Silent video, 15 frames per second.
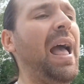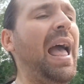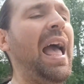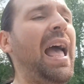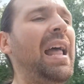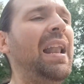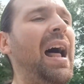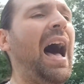
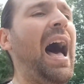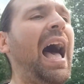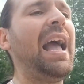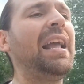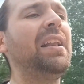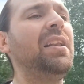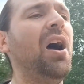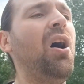And
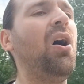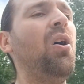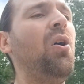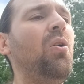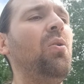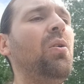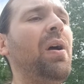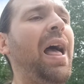I
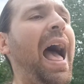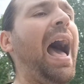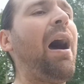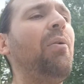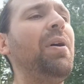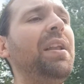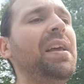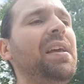know
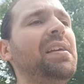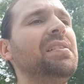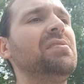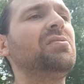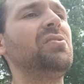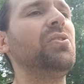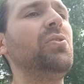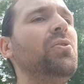how it is
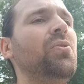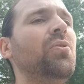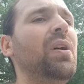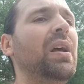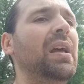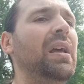to